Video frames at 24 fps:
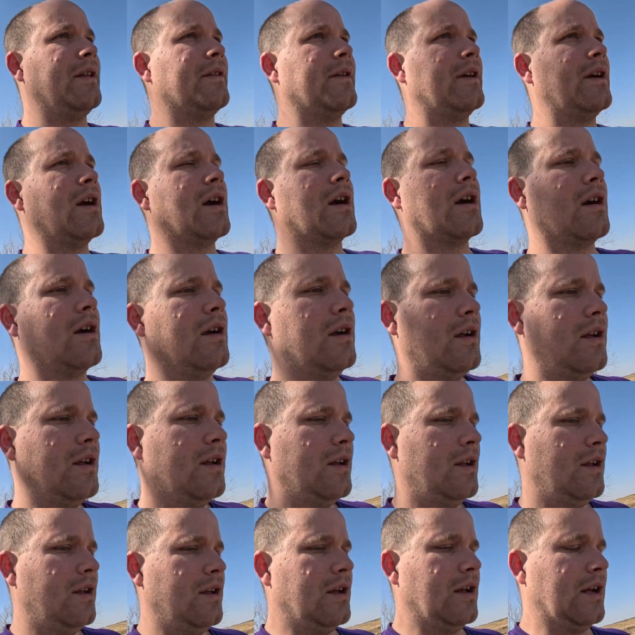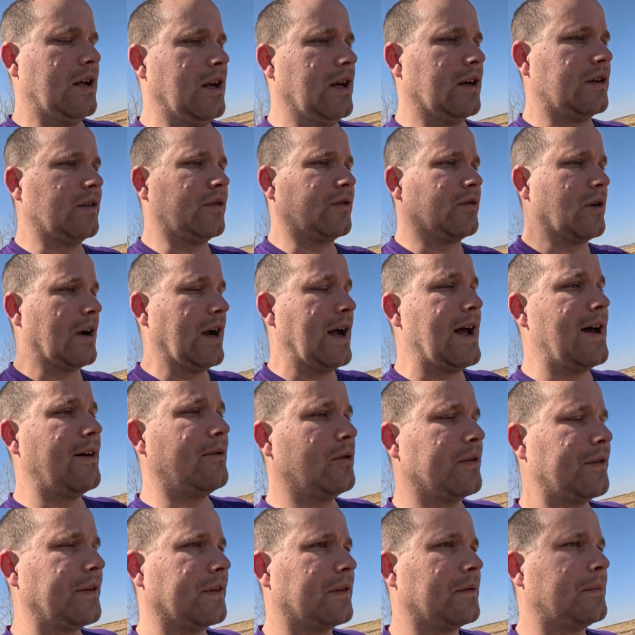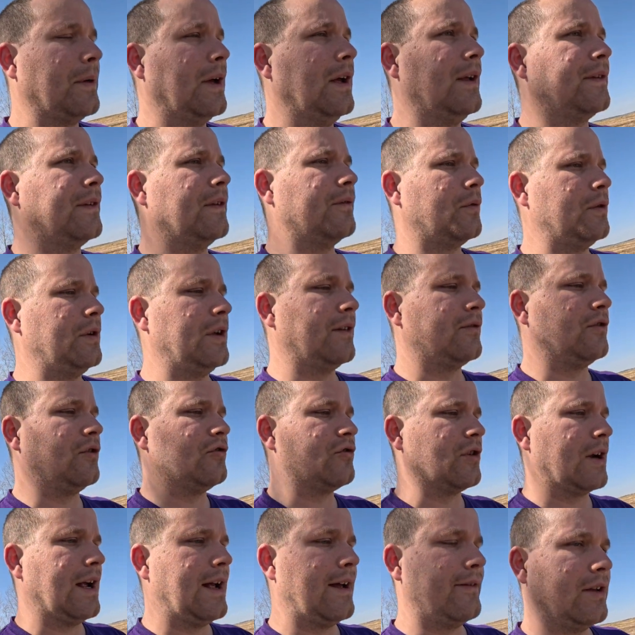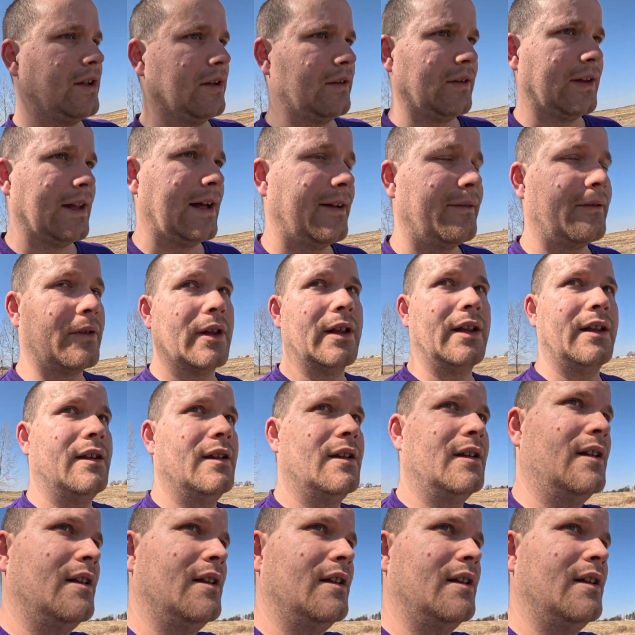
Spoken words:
there. because gravel's expensive when you have to drive it and level it